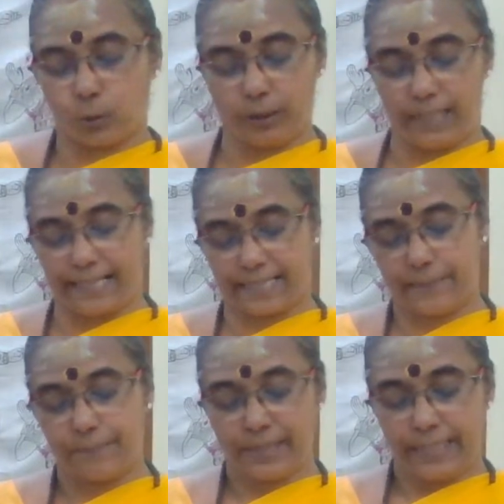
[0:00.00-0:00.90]

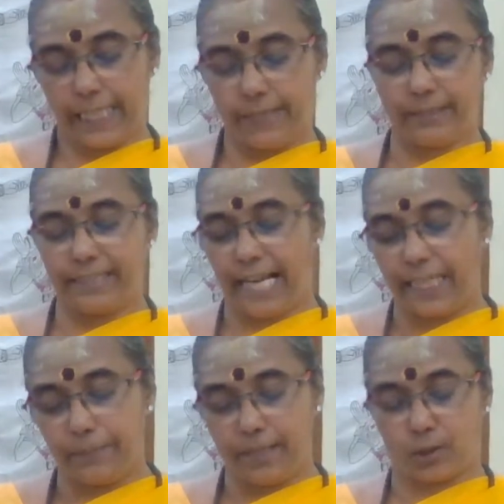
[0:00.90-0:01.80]
coolness. Even the
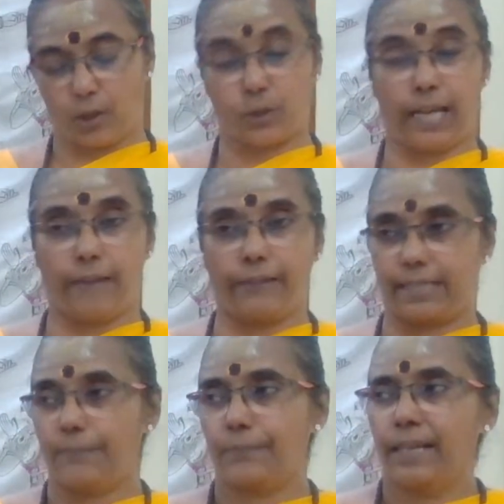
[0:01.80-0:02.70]
animals also love it.